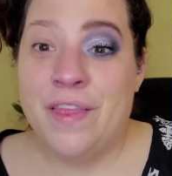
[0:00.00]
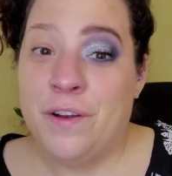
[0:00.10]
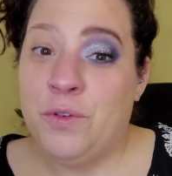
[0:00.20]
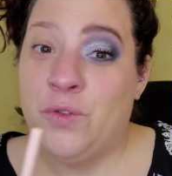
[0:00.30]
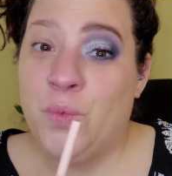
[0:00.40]

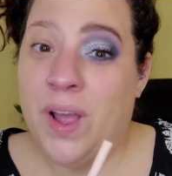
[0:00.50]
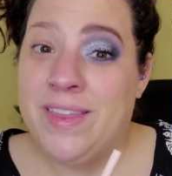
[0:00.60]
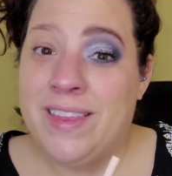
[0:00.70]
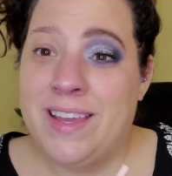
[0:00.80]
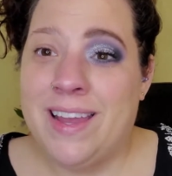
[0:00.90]
There was
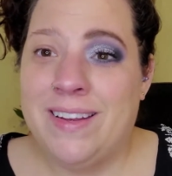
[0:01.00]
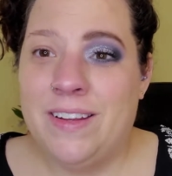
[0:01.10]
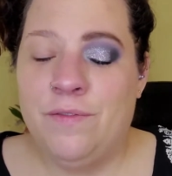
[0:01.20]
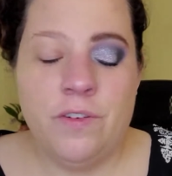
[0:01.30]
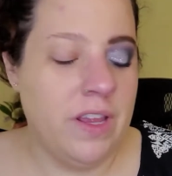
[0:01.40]
one thing I
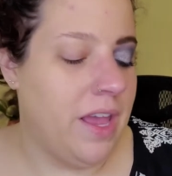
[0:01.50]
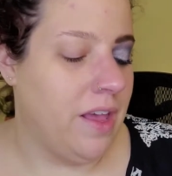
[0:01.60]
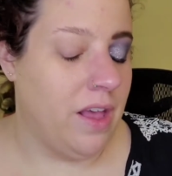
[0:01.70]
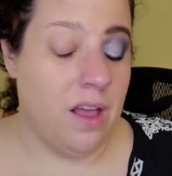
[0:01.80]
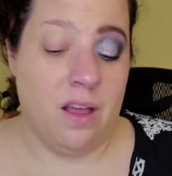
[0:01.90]
did
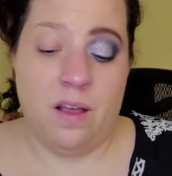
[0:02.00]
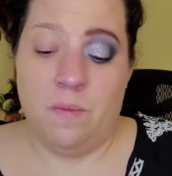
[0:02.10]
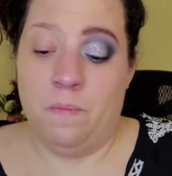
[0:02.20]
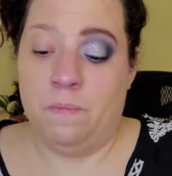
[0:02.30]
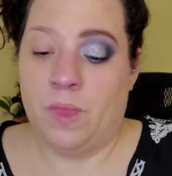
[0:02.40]
forget.
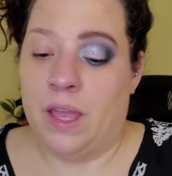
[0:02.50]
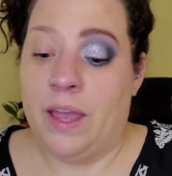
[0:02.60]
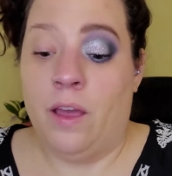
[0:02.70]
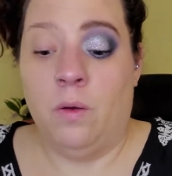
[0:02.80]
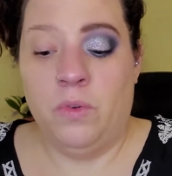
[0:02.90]

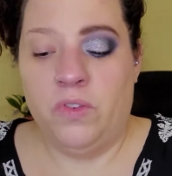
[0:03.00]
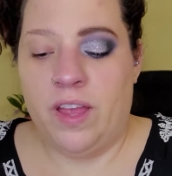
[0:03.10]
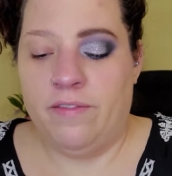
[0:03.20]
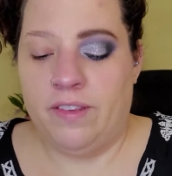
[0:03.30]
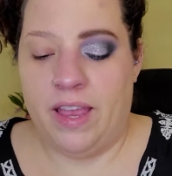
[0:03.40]
I almost
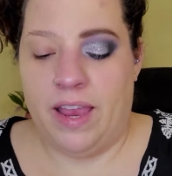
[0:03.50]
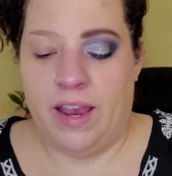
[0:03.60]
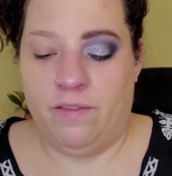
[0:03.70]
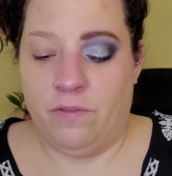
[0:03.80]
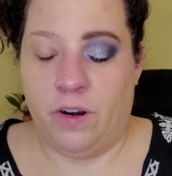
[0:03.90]
left
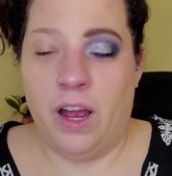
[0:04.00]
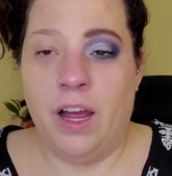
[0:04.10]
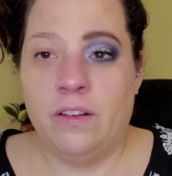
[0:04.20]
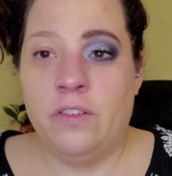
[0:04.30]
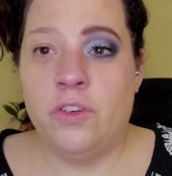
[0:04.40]
and
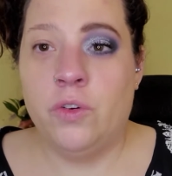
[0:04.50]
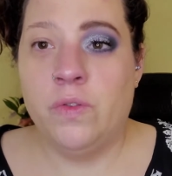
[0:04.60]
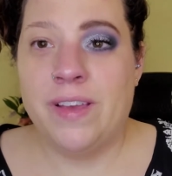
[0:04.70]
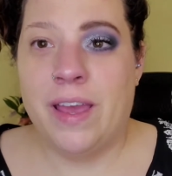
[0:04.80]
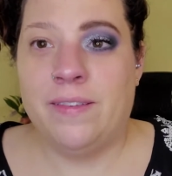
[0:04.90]
forgot to
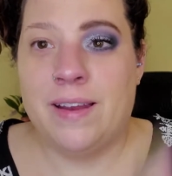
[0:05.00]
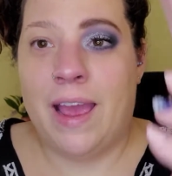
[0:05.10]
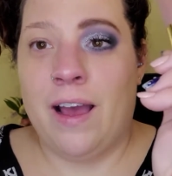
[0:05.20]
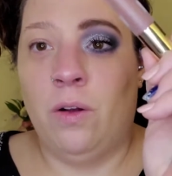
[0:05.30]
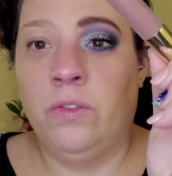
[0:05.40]
test
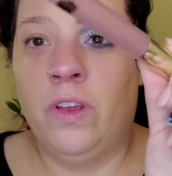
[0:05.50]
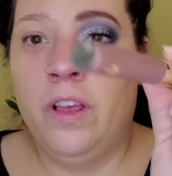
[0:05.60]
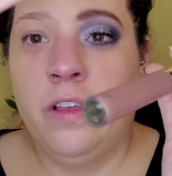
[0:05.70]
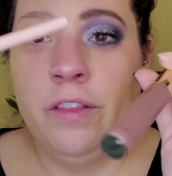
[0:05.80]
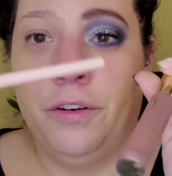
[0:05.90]
out
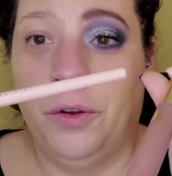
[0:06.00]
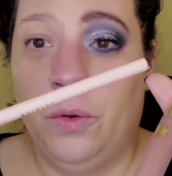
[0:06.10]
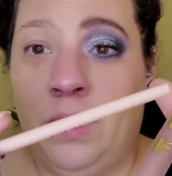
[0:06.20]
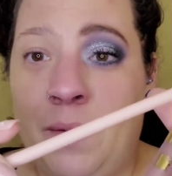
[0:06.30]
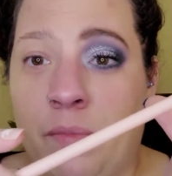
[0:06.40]
the
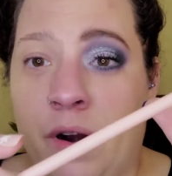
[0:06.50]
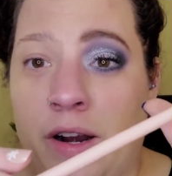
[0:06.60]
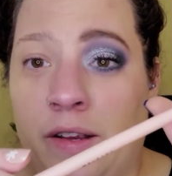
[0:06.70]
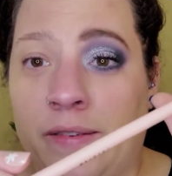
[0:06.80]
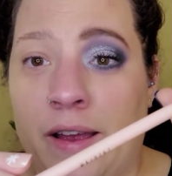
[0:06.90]
new lip
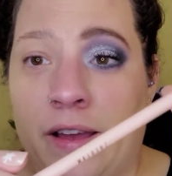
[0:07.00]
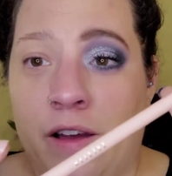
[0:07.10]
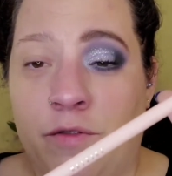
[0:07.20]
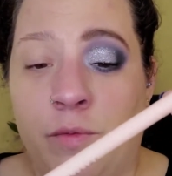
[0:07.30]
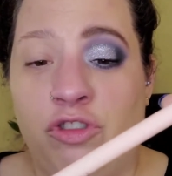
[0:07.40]
products I
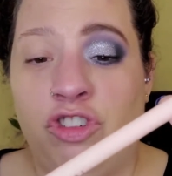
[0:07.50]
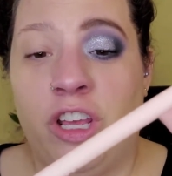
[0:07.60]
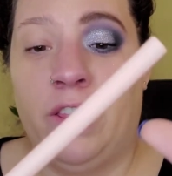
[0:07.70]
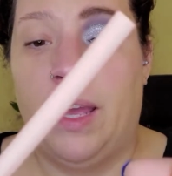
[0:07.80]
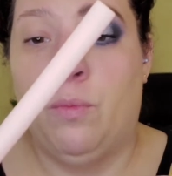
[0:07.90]
got from
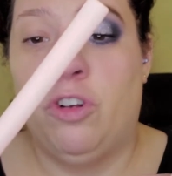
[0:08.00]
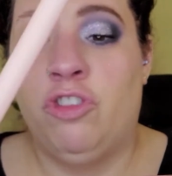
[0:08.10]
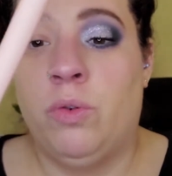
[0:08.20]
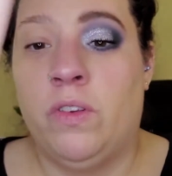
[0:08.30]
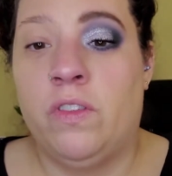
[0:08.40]
sheglam,
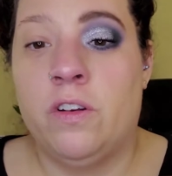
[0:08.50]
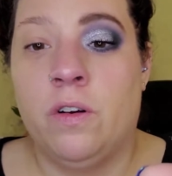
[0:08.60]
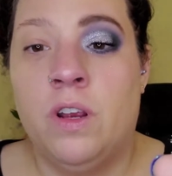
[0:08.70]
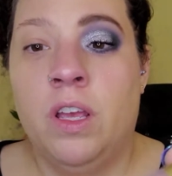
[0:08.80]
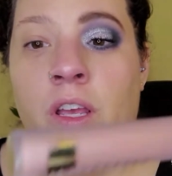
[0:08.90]
which was
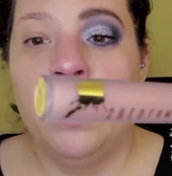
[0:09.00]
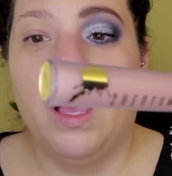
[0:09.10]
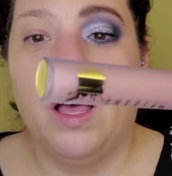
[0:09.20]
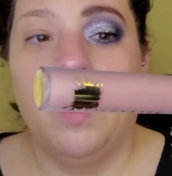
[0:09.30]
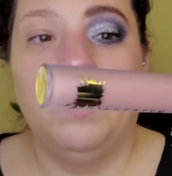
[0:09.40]
their
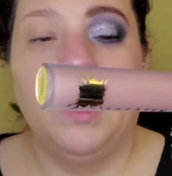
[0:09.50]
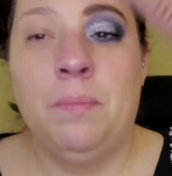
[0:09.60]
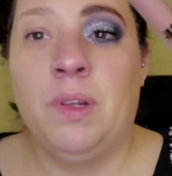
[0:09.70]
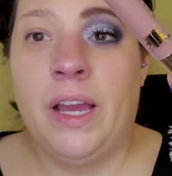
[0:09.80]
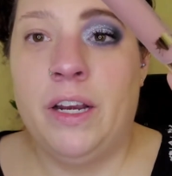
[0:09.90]

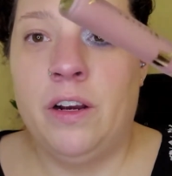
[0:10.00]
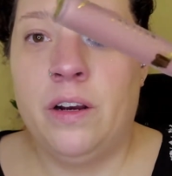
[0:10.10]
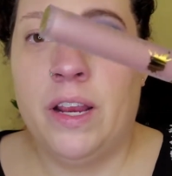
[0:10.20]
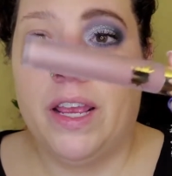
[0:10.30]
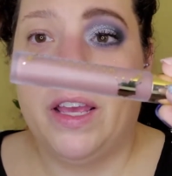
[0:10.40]
lip
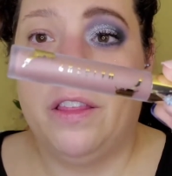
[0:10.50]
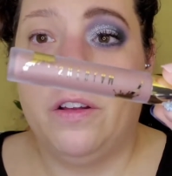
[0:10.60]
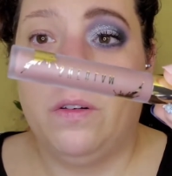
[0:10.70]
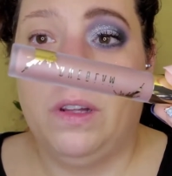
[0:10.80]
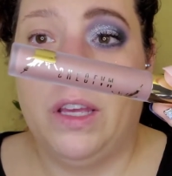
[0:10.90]
liner and
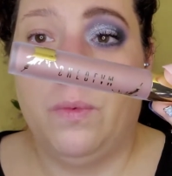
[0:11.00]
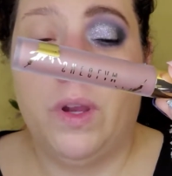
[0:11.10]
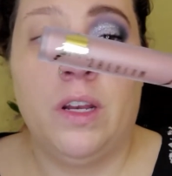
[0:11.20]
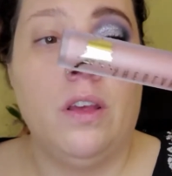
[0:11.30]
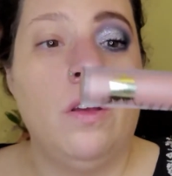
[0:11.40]
their
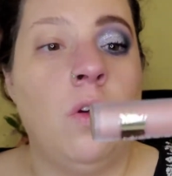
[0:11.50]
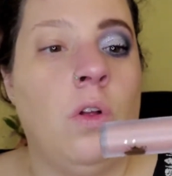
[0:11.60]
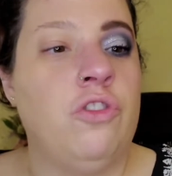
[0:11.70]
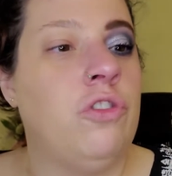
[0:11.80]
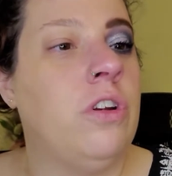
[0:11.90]
liquid,
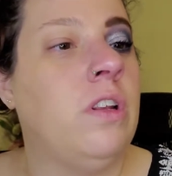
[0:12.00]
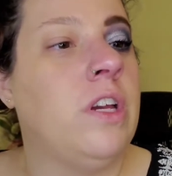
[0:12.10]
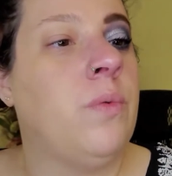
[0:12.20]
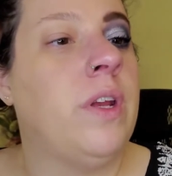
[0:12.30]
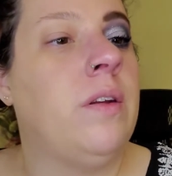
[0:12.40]
ultra
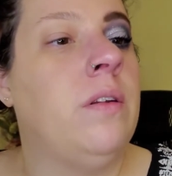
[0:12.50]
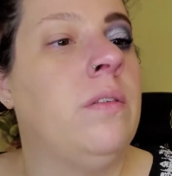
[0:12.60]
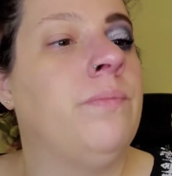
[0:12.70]
liquid,